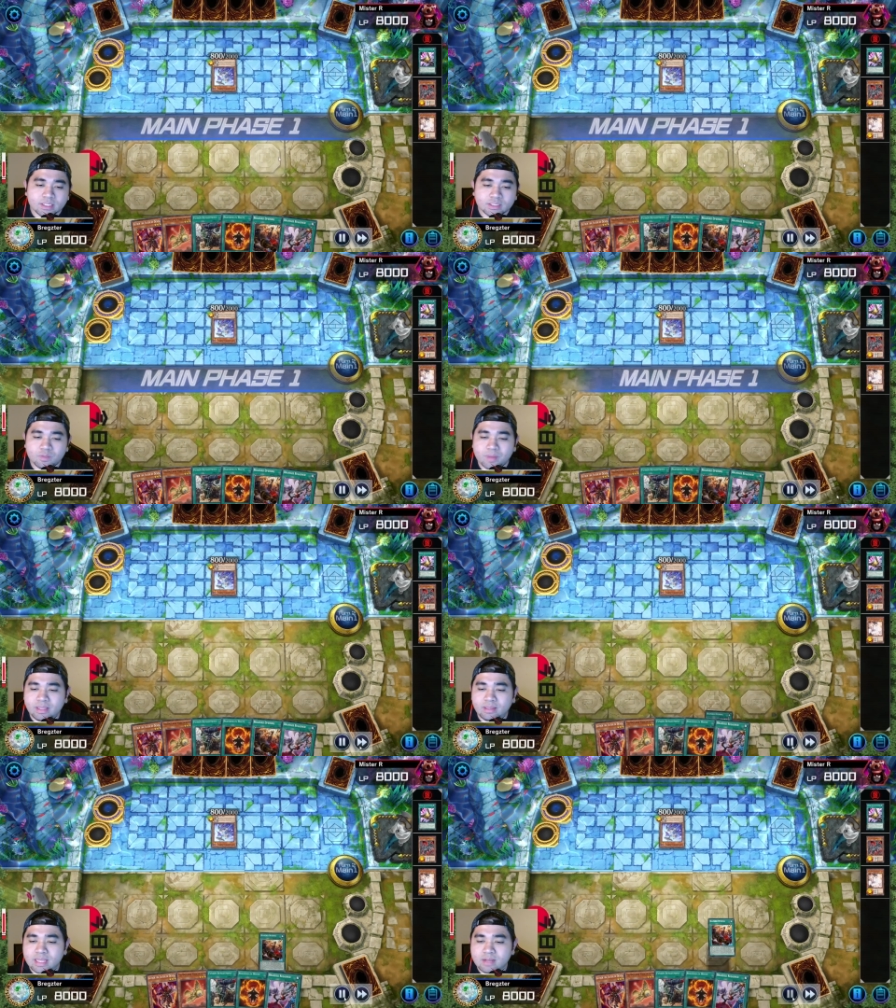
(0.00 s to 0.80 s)
So my
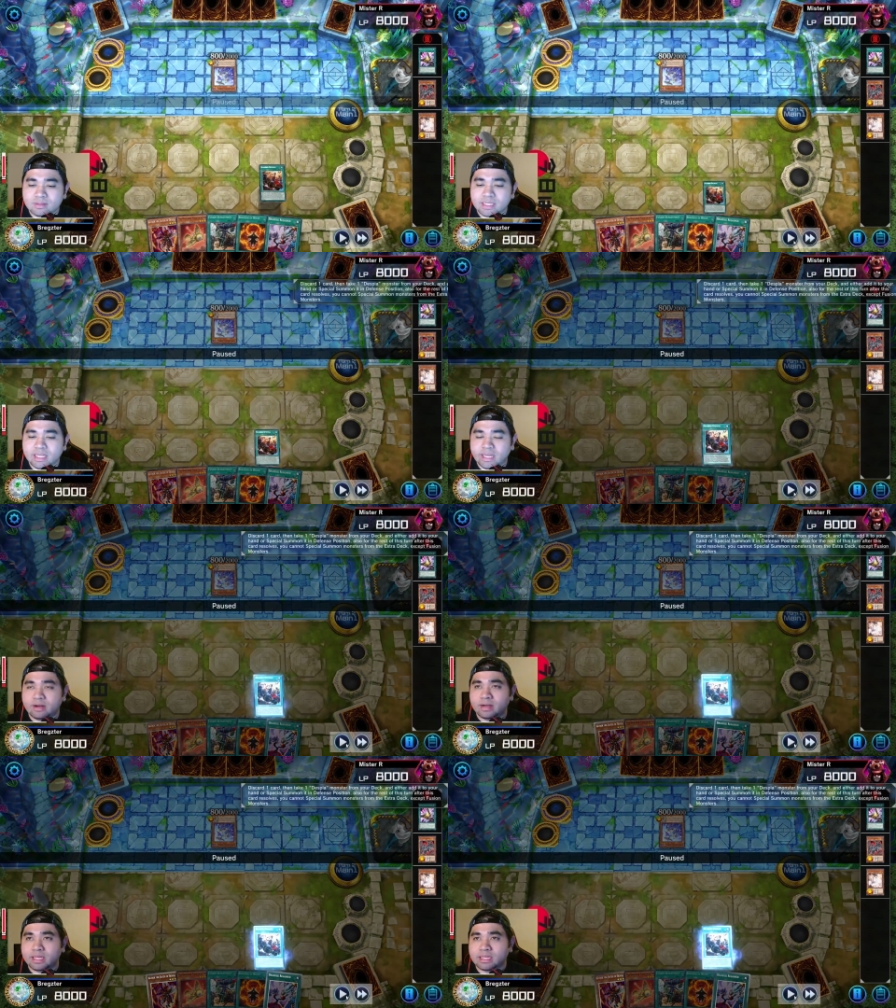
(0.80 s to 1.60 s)
downside
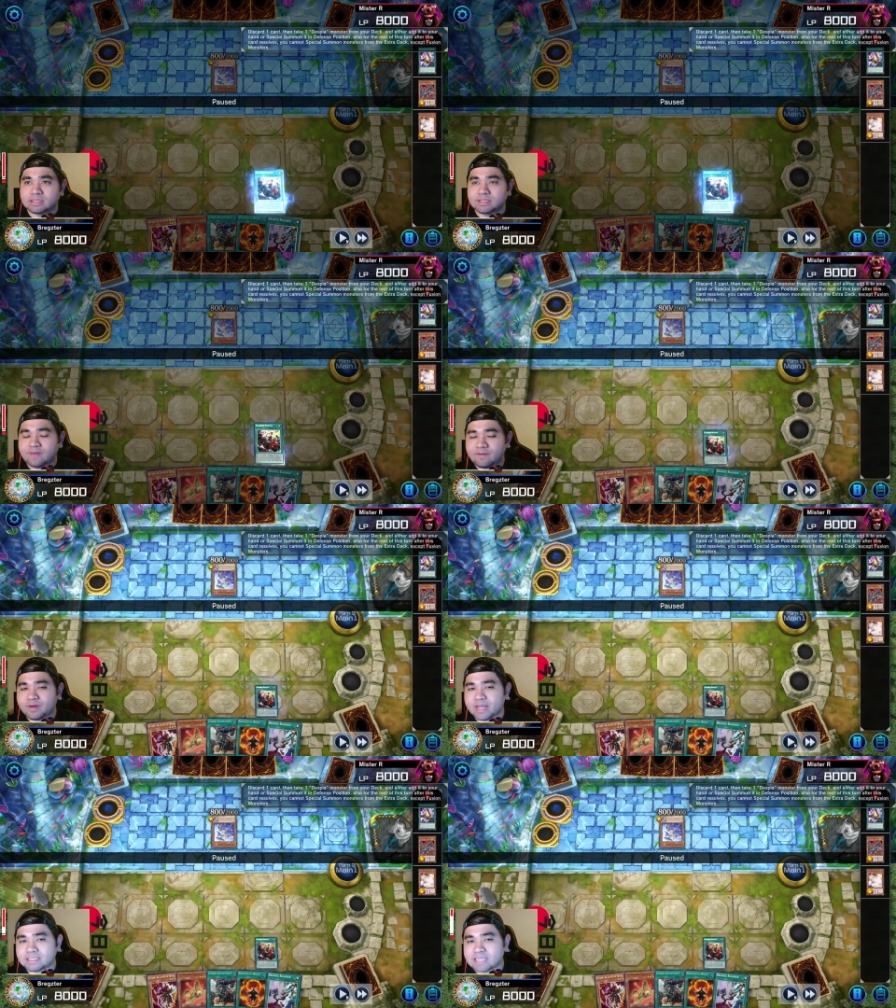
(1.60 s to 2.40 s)
here is if ever
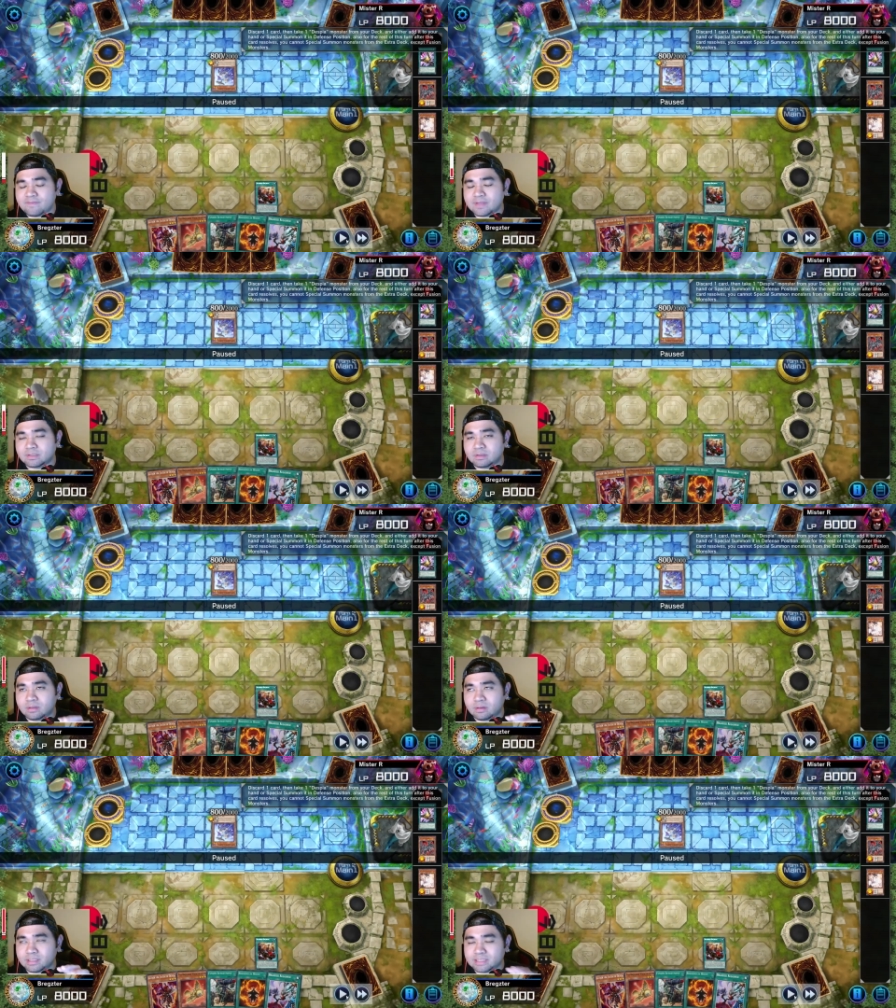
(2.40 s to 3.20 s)
he has Sadness in
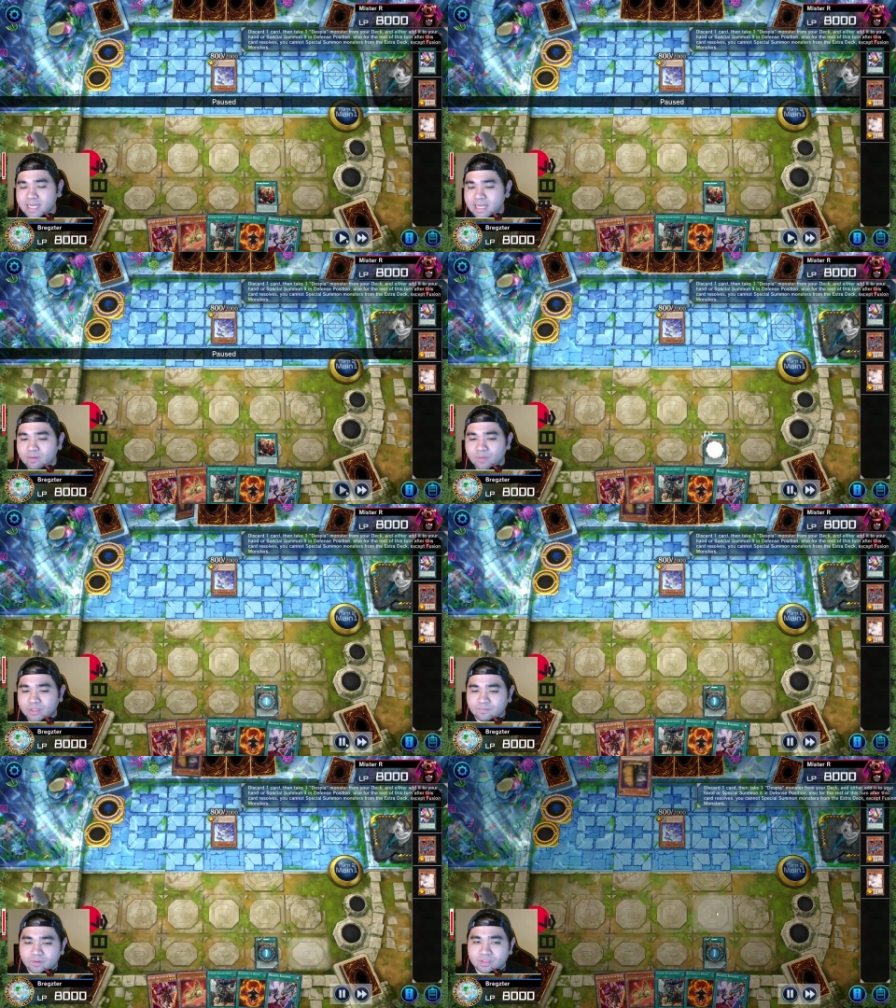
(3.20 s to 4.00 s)
his hand,
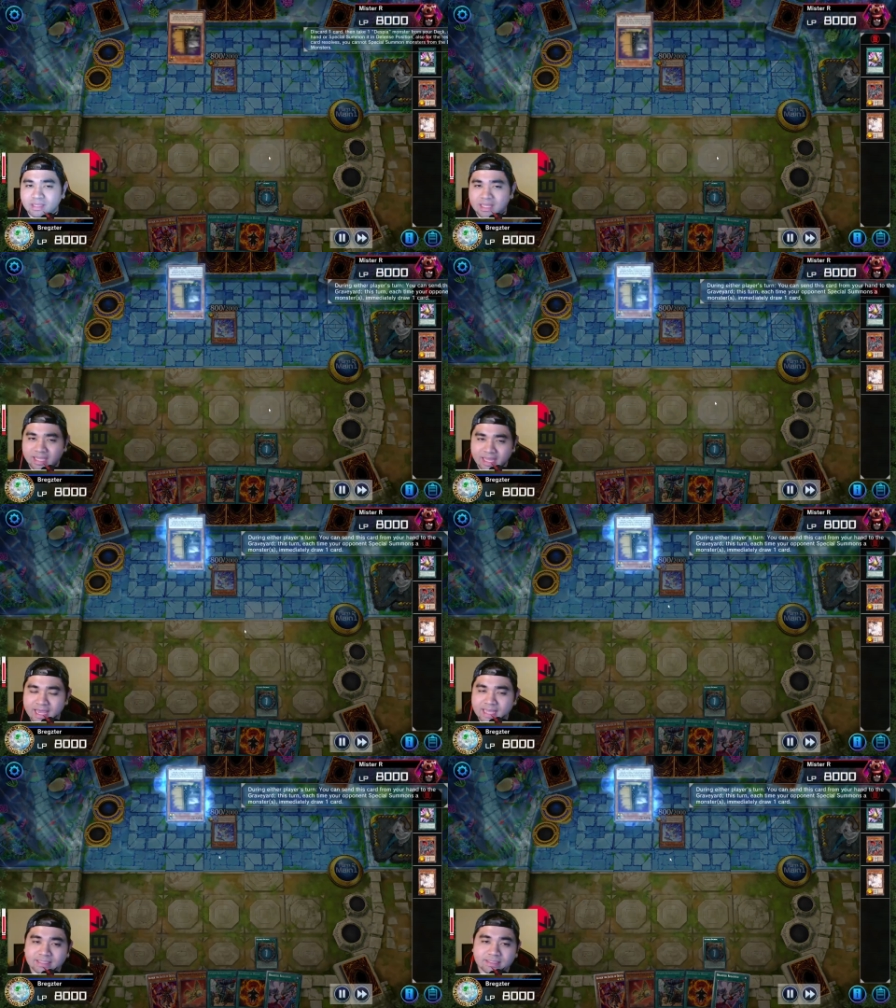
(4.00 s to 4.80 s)
which of course I think he
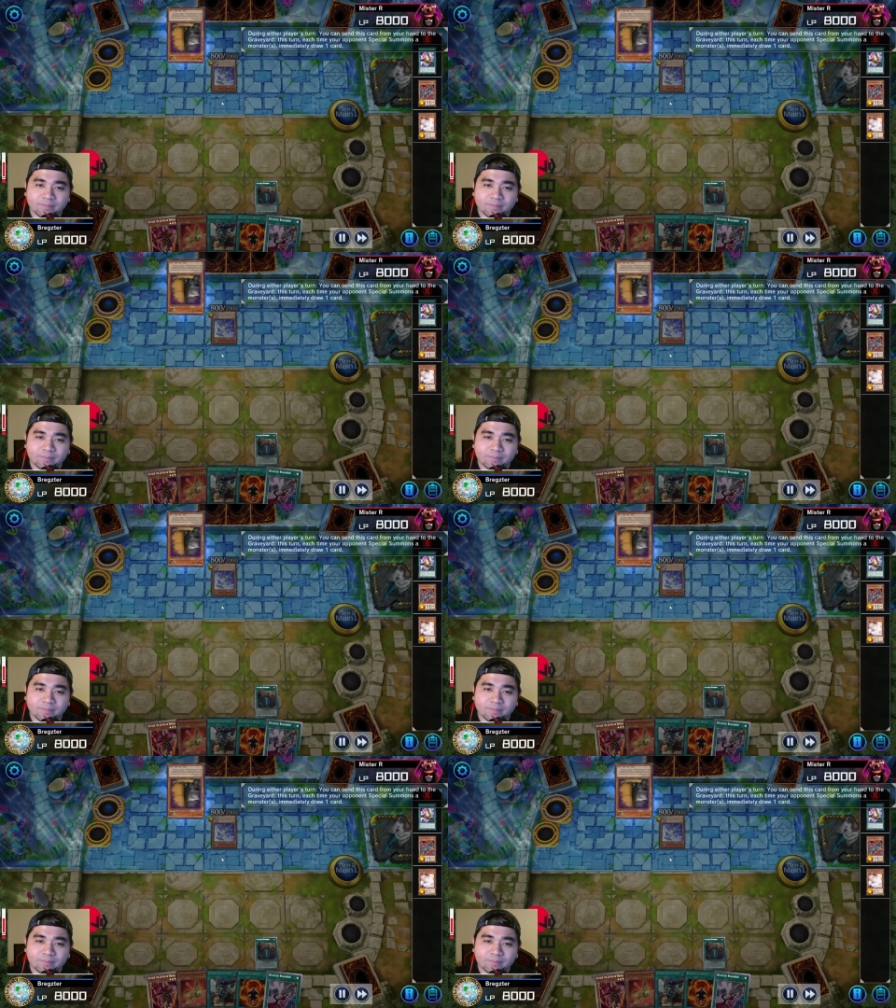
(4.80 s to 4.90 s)
has.